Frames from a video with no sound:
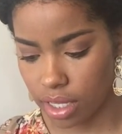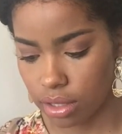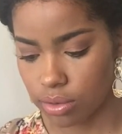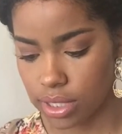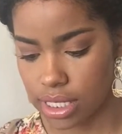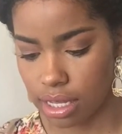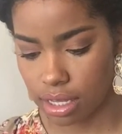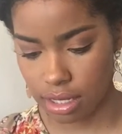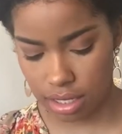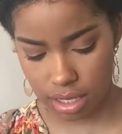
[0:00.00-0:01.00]
Luke
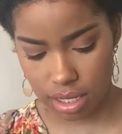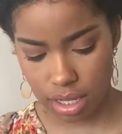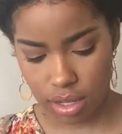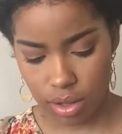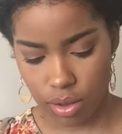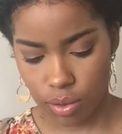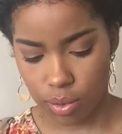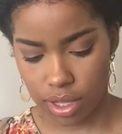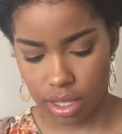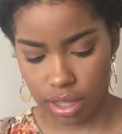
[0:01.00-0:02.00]
10
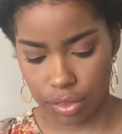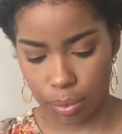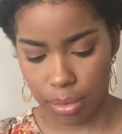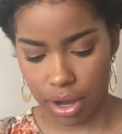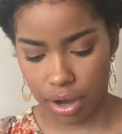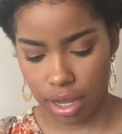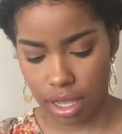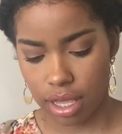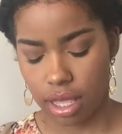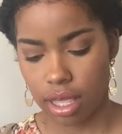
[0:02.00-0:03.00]
with
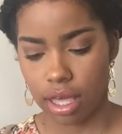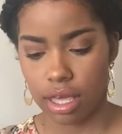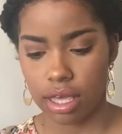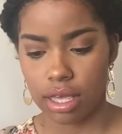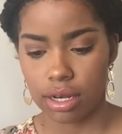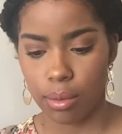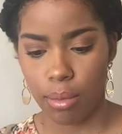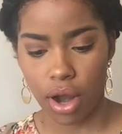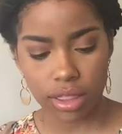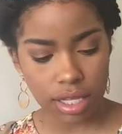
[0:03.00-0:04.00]
Mary and
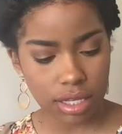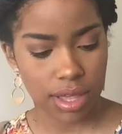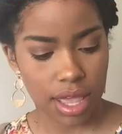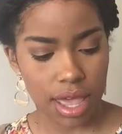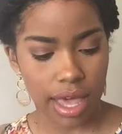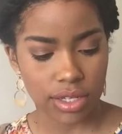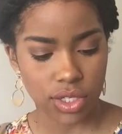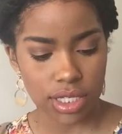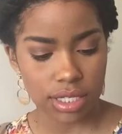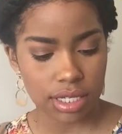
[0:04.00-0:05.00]
Martha. As
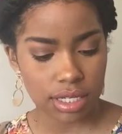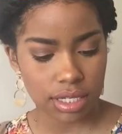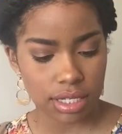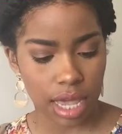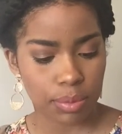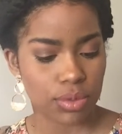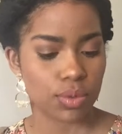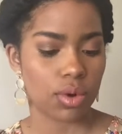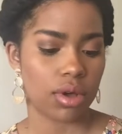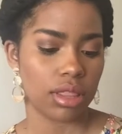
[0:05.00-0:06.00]
Jesus and his
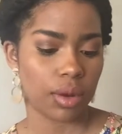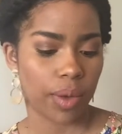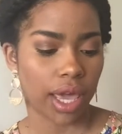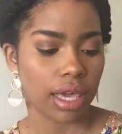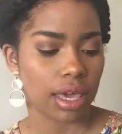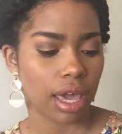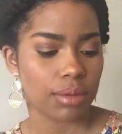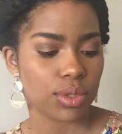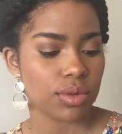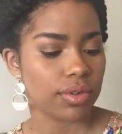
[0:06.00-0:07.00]
disciples were on their way, he
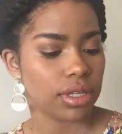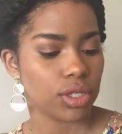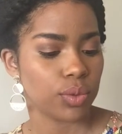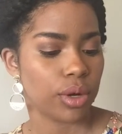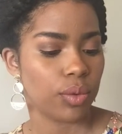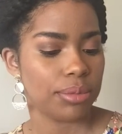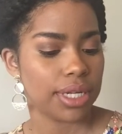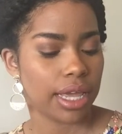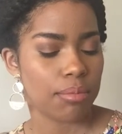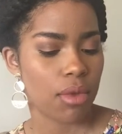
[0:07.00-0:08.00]
came to a village where a
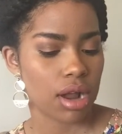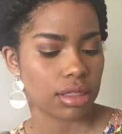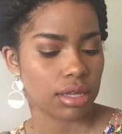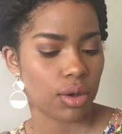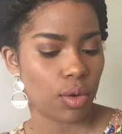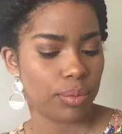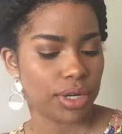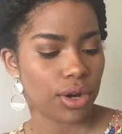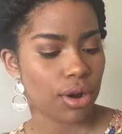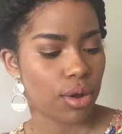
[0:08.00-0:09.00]
woman named Martha
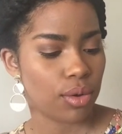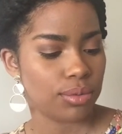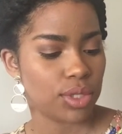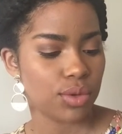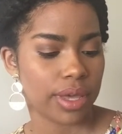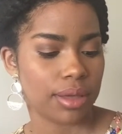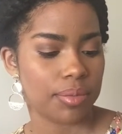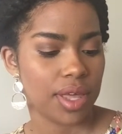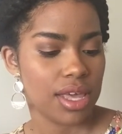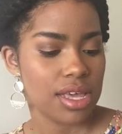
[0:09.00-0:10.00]
opened her home to
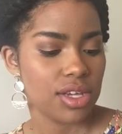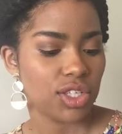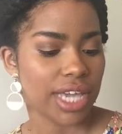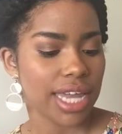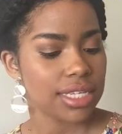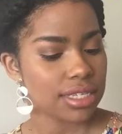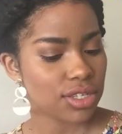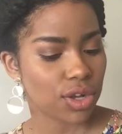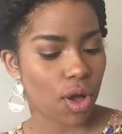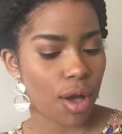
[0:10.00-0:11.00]
him. She had a
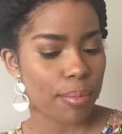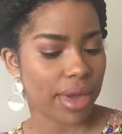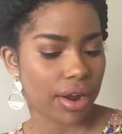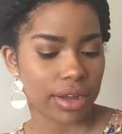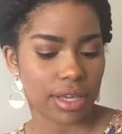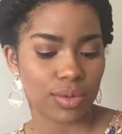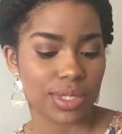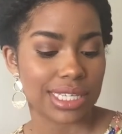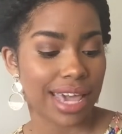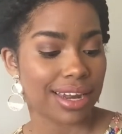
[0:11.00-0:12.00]
sister called Mary who
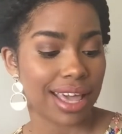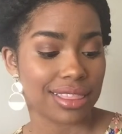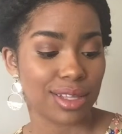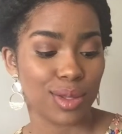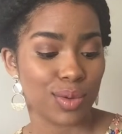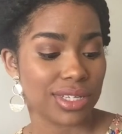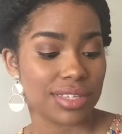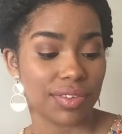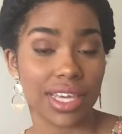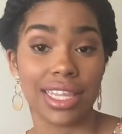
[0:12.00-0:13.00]
sat at the
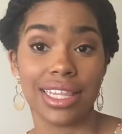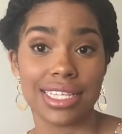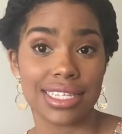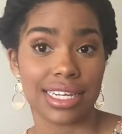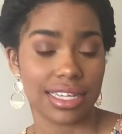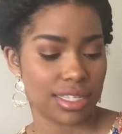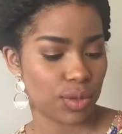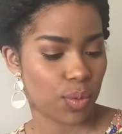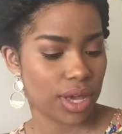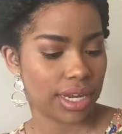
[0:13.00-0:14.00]
Lord's feet listening
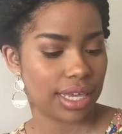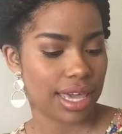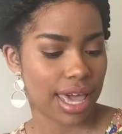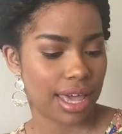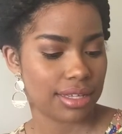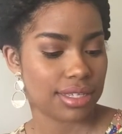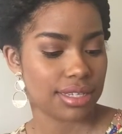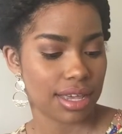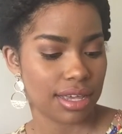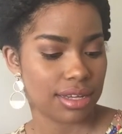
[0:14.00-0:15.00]
to what he
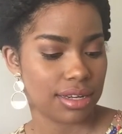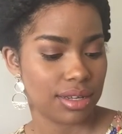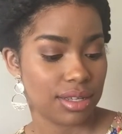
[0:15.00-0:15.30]
said.